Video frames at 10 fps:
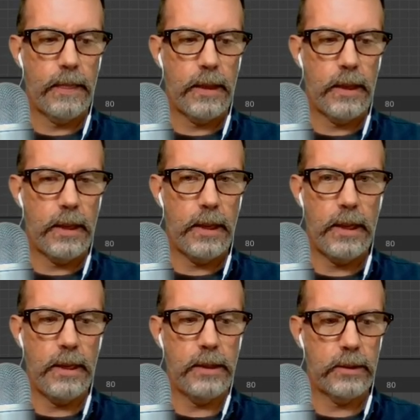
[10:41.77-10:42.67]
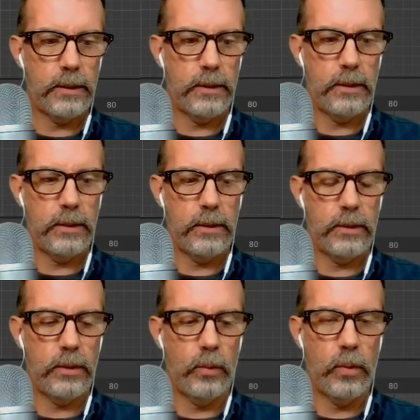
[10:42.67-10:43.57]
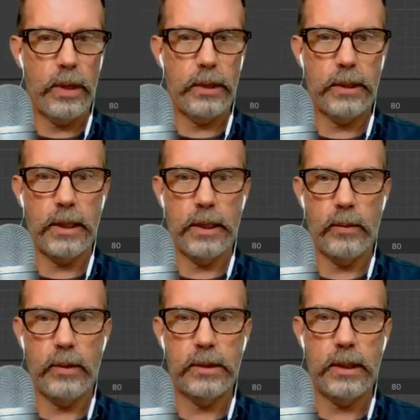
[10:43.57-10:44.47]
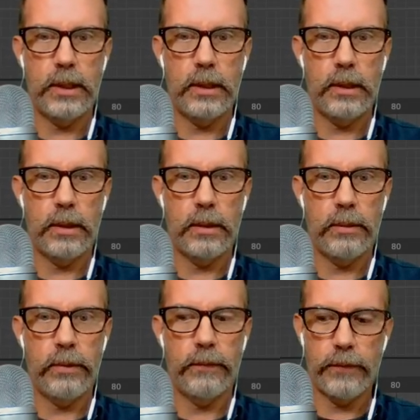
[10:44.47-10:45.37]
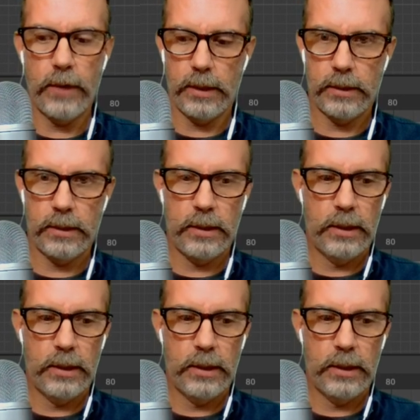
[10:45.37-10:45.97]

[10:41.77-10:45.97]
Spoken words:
Hit the 1 key. We see the front.